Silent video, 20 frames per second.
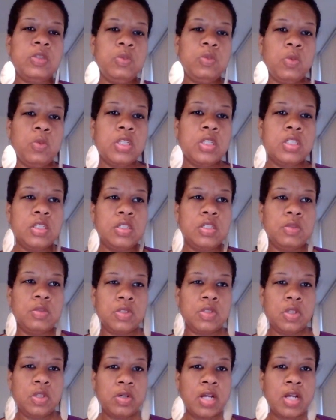What you
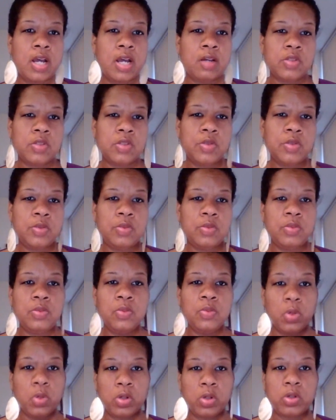want to do is learn how
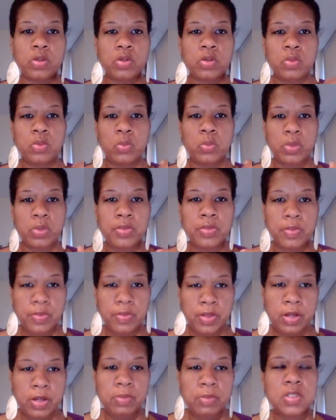to work
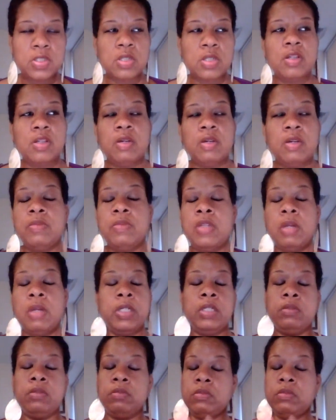with them. So
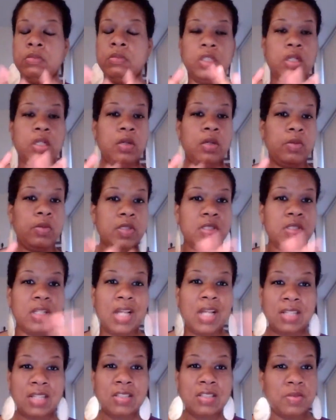I mean, you know,
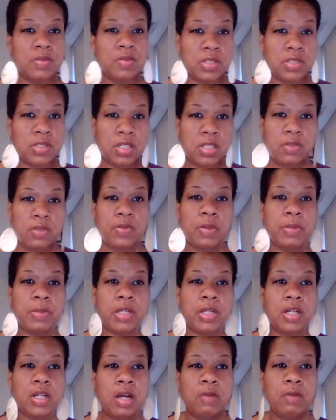there's lots of
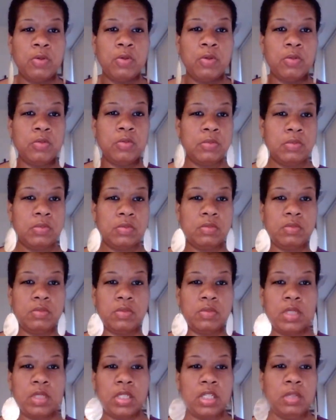stuff. I mean, I wrote
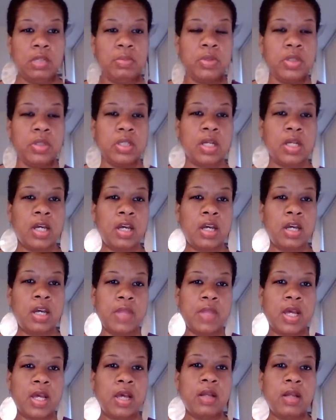an
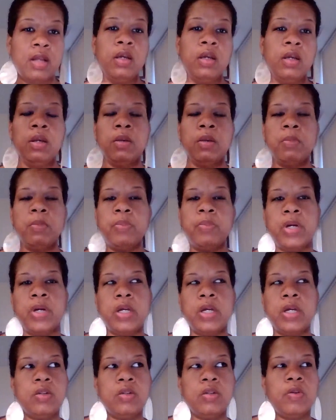ebook, I have that,
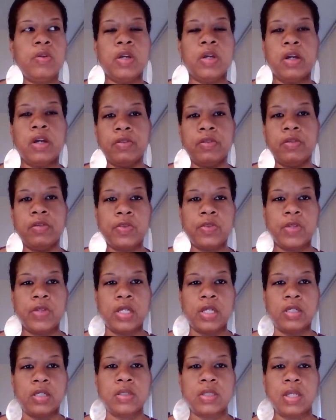but you know, there are
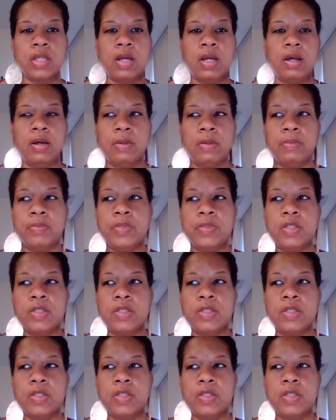other things.